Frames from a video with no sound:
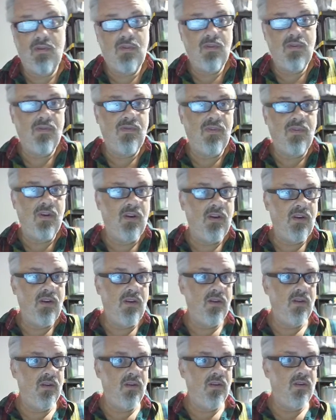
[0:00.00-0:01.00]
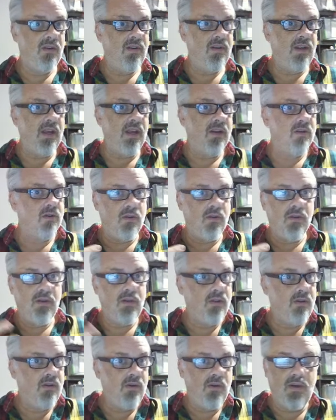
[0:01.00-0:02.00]
very natural and
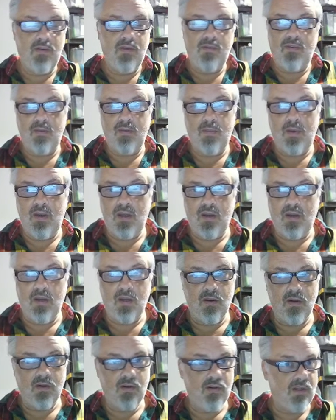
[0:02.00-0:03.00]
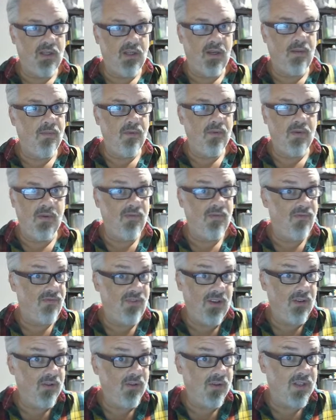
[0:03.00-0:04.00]
intuitive to me, or it
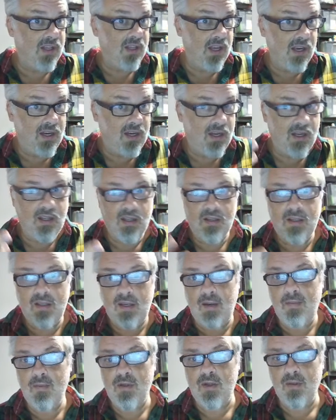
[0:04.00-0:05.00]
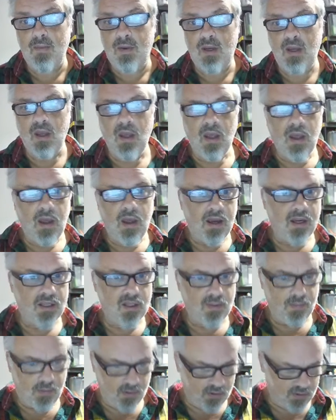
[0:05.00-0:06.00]
feels like it is, seems to be, I
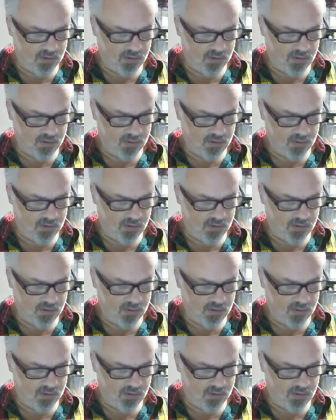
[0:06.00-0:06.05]
suppose